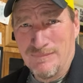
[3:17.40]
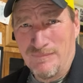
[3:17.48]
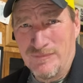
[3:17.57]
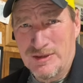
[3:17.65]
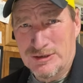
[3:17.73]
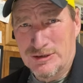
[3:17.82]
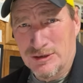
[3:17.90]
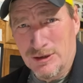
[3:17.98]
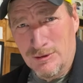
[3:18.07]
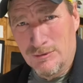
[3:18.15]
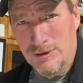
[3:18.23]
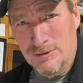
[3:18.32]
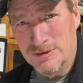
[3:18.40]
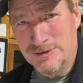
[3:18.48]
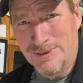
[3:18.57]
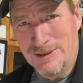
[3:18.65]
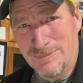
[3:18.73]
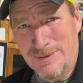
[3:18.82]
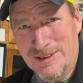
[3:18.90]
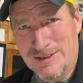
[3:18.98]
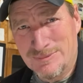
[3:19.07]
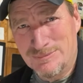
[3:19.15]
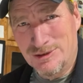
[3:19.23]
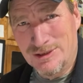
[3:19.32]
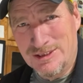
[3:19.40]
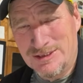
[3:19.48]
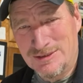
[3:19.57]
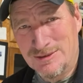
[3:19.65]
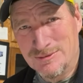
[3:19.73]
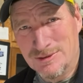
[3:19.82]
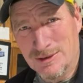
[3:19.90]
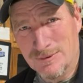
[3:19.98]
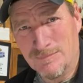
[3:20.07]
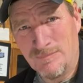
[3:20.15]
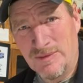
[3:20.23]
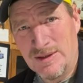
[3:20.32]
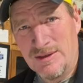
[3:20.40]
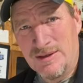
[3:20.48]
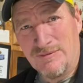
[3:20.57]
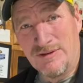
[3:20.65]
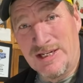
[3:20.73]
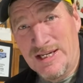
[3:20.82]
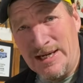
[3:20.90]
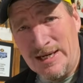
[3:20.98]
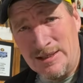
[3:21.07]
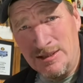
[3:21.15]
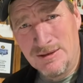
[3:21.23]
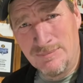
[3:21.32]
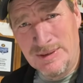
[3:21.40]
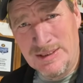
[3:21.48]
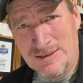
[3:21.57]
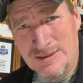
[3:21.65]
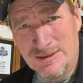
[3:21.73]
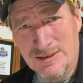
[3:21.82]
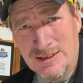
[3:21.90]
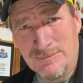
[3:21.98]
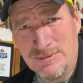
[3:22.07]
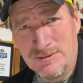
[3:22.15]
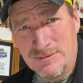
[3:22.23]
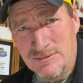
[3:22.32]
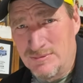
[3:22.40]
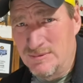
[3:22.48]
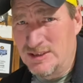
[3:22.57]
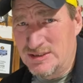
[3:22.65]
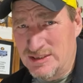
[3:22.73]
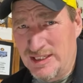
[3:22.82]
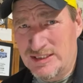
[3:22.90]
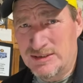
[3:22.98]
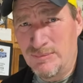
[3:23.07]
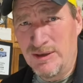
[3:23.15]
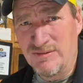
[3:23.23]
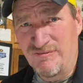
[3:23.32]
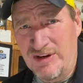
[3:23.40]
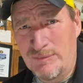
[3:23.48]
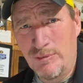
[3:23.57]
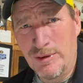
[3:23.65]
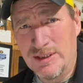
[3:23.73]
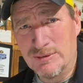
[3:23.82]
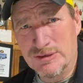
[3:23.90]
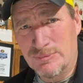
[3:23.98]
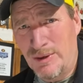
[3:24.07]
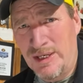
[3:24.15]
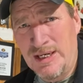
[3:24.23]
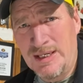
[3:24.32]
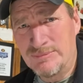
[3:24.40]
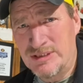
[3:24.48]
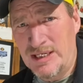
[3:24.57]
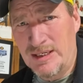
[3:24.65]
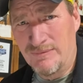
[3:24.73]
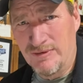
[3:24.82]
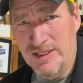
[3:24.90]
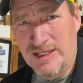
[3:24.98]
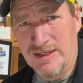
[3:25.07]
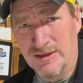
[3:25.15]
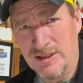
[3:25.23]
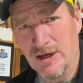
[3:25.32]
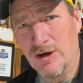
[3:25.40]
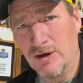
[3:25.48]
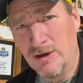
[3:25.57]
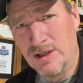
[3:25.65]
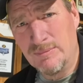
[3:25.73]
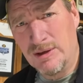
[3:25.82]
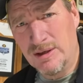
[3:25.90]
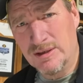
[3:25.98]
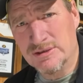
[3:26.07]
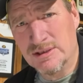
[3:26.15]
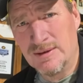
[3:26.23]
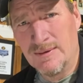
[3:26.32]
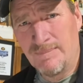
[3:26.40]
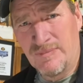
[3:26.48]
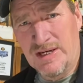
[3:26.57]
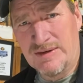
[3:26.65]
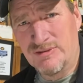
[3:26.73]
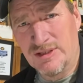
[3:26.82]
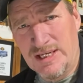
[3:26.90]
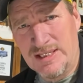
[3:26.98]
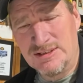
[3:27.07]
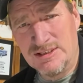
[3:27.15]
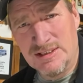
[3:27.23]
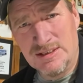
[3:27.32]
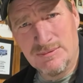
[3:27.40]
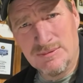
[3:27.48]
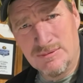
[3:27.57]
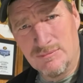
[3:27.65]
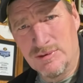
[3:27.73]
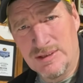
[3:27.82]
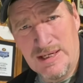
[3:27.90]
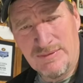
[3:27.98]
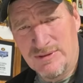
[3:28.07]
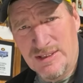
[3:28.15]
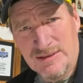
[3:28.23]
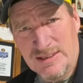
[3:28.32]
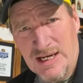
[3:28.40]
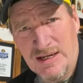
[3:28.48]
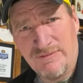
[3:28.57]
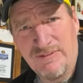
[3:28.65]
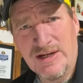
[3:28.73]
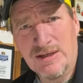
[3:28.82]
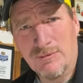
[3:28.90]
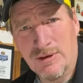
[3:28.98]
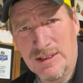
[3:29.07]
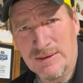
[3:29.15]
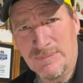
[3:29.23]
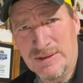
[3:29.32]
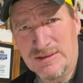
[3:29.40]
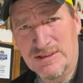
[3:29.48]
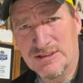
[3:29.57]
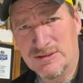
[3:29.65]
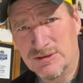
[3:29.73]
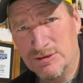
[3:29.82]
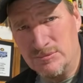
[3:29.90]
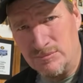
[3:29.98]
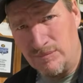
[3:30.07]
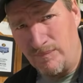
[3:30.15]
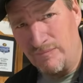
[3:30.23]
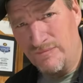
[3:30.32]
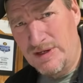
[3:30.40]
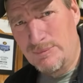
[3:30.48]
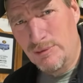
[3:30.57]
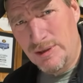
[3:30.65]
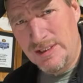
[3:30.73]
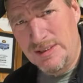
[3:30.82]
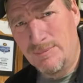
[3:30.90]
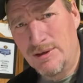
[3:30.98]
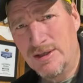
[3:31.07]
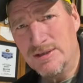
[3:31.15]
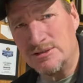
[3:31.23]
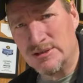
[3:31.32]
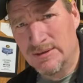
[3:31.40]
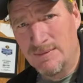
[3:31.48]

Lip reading: Just slow rolling spinnerbait in them trees. So if you get out a little bit, here come this next month. February was prime time for that, and early March. After that, would have to kind of fade away. But this February into March,